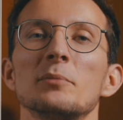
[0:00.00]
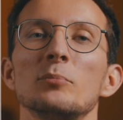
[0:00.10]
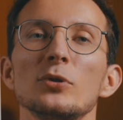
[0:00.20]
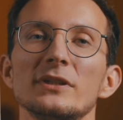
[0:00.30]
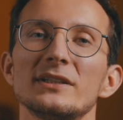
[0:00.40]

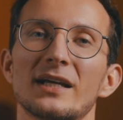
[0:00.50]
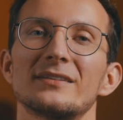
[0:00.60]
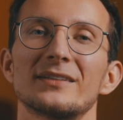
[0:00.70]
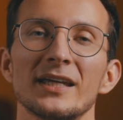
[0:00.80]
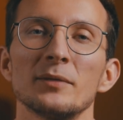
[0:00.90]
and
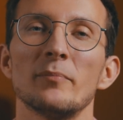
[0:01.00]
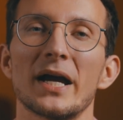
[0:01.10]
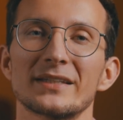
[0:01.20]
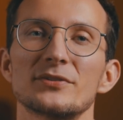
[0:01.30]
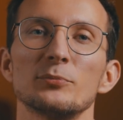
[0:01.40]
multitasking
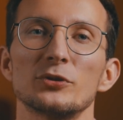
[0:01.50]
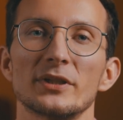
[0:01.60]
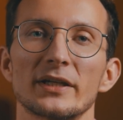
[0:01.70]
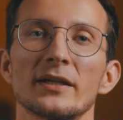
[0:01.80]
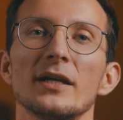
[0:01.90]
much
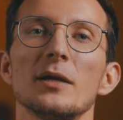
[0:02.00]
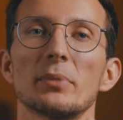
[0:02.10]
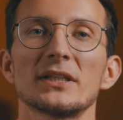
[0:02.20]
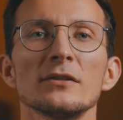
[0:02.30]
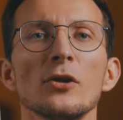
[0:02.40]
smoother,
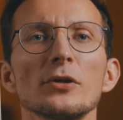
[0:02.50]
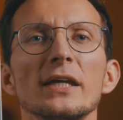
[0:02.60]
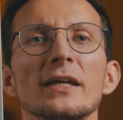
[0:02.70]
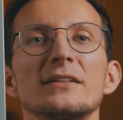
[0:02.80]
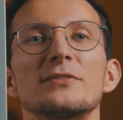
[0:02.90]
but
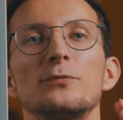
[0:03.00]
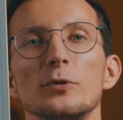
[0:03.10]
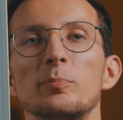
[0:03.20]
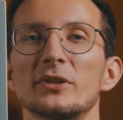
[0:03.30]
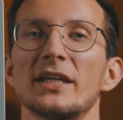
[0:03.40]
unlocking its
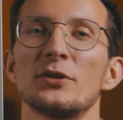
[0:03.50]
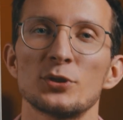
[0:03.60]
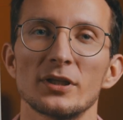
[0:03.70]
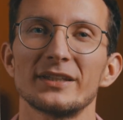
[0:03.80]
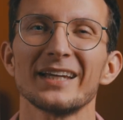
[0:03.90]
full
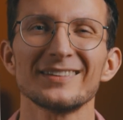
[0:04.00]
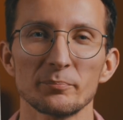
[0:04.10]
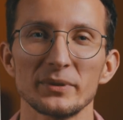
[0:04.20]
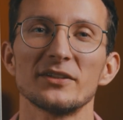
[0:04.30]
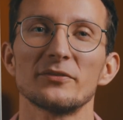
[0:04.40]
potential takes a
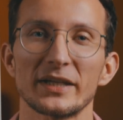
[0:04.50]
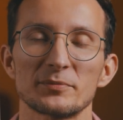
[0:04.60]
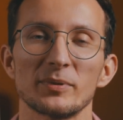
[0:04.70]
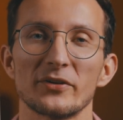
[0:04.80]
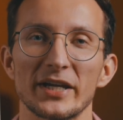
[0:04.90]
bit of
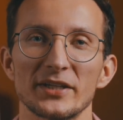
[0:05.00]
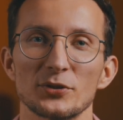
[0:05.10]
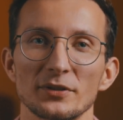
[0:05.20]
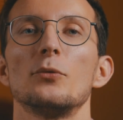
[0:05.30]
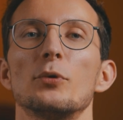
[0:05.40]

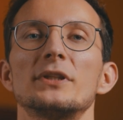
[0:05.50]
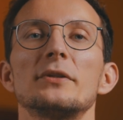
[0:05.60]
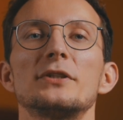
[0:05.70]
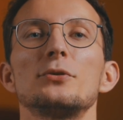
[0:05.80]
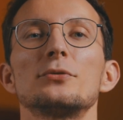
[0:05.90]
exploration.
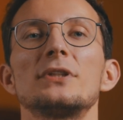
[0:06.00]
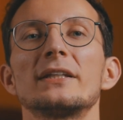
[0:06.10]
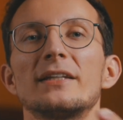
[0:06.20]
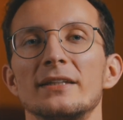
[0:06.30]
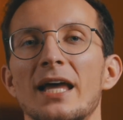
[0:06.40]
Whether it's
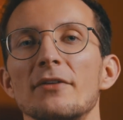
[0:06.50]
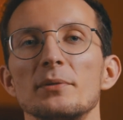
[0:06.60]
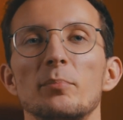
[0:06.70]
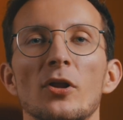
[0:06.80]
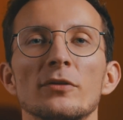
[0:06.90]
using the
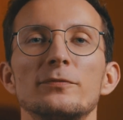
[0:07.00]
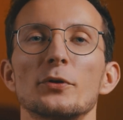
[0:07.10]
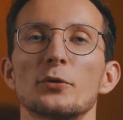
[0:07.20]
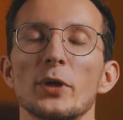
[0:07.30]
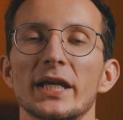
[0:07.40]
NaviBall
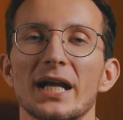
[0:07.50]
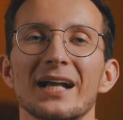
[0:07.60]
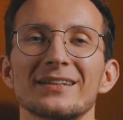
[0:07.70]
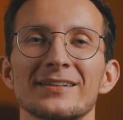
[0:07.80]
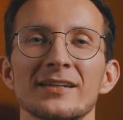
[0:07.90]
for quick
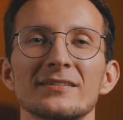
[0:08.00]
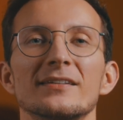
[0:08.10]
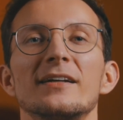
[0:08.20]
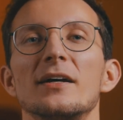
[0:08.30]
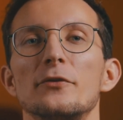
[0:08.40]

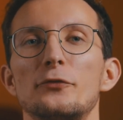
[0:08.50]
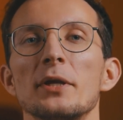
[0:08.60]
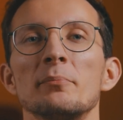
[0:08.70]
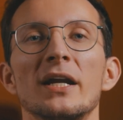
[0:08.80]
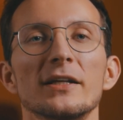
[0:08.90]
access,
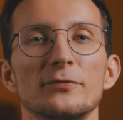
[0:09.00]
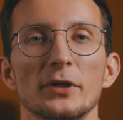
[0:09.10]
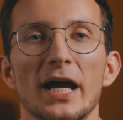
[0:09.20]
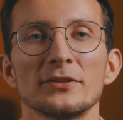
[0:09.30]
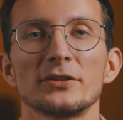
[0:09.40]
FreeMark
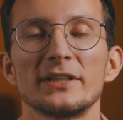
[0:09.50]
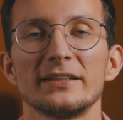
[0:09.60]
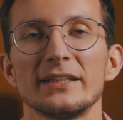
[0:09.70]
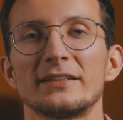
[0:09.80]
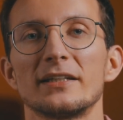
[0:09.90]
for
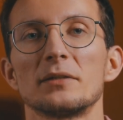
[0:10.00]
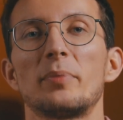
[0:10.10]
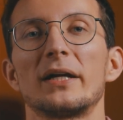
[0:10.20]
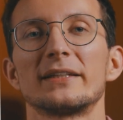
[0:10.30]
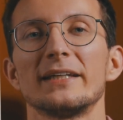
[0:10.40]
annotating
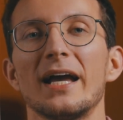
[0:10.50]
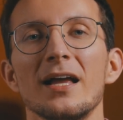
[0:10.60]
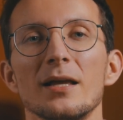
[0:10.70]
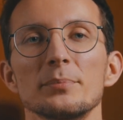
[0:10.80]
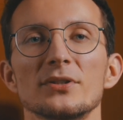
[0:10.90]
third-party
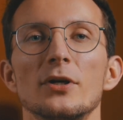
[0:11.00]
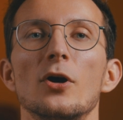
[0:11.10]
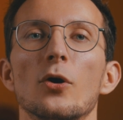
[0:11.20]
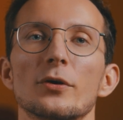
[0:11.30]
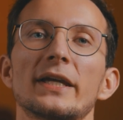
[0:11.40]
apps,
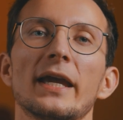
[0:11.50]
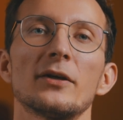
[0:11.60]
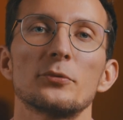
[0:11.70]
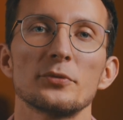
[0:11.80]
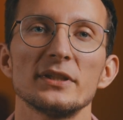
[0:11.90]
or
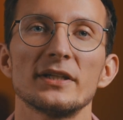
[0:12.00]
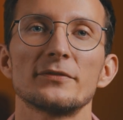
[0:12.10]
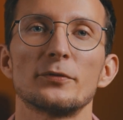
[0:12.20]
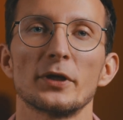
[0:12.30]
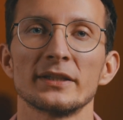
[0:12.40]
KO
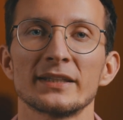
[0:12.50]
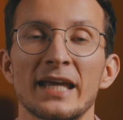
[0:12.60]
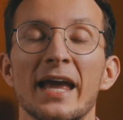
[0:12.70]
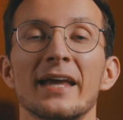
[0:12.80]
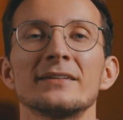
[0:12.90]
Reader for an
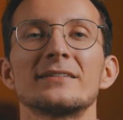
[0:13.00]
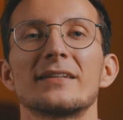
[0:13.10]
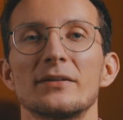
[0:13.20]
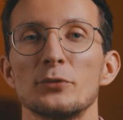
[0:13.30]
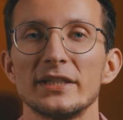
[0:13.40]

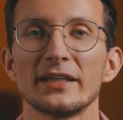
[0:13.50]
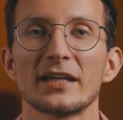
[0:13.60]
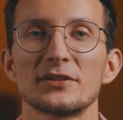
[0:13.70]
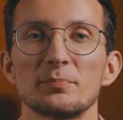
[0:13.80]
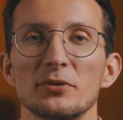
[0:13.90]
enhanced reading
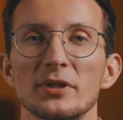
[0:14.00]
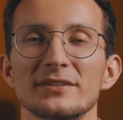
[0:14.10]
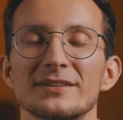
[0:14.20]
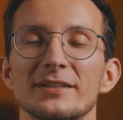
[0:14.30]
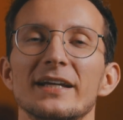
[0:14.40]
experience,